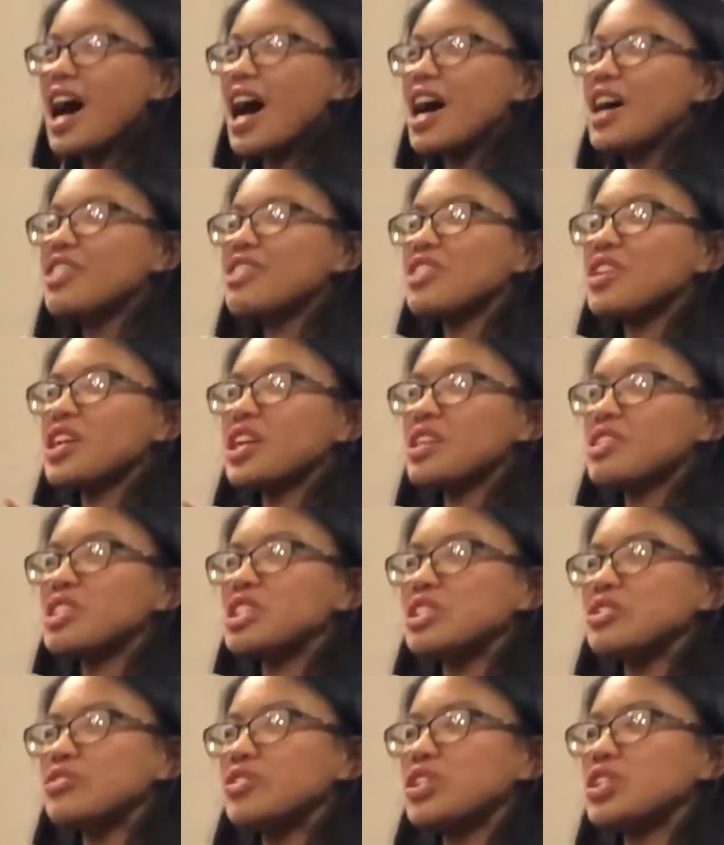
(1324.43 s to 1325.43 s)
I think
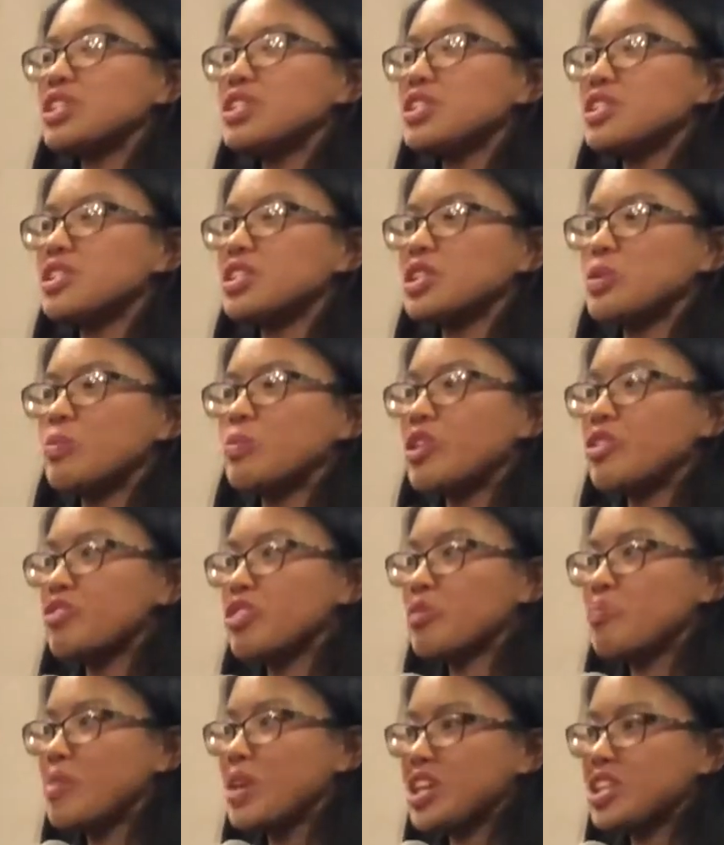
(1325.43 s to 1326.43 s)
this verse is the
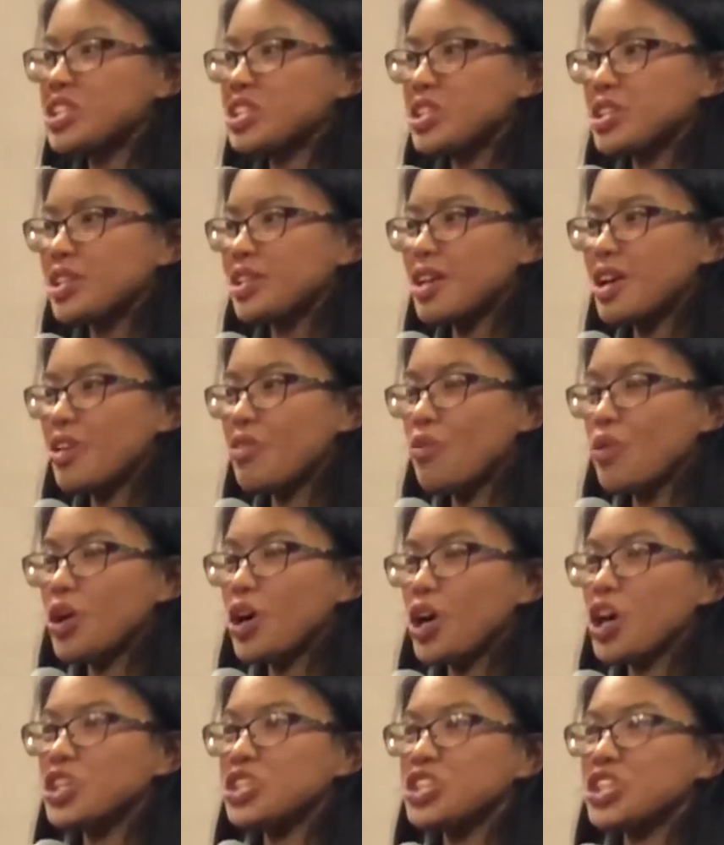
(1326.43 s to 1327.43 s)
perfect picture of what
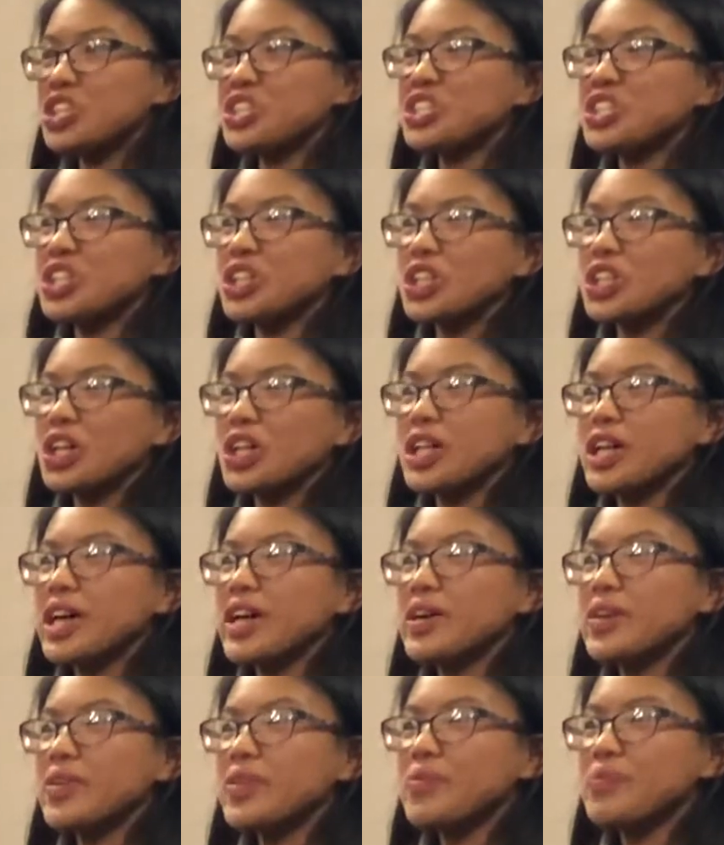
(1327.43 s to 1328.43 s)
our church should look
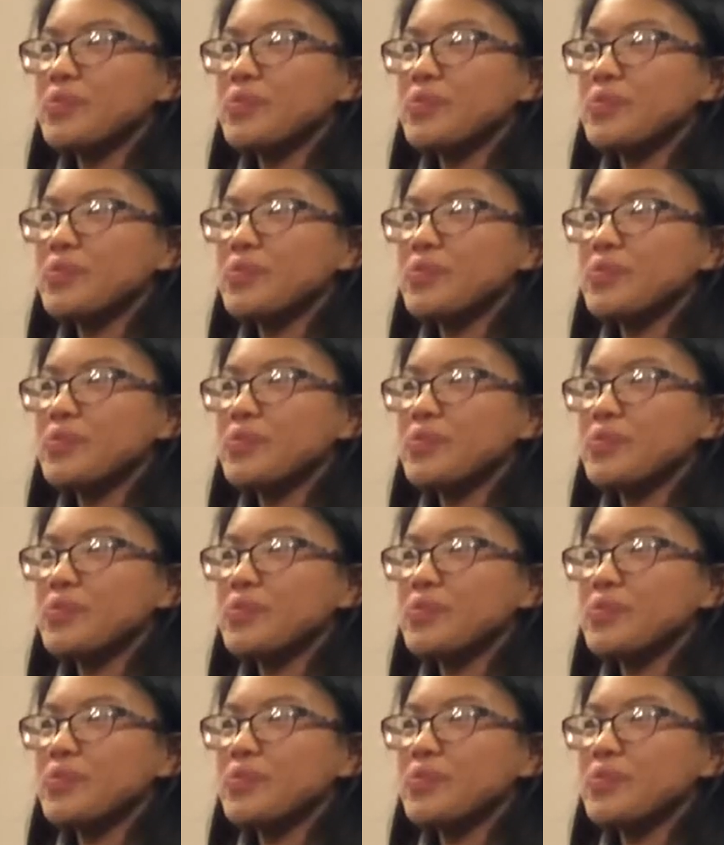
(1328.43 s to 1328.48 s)
like.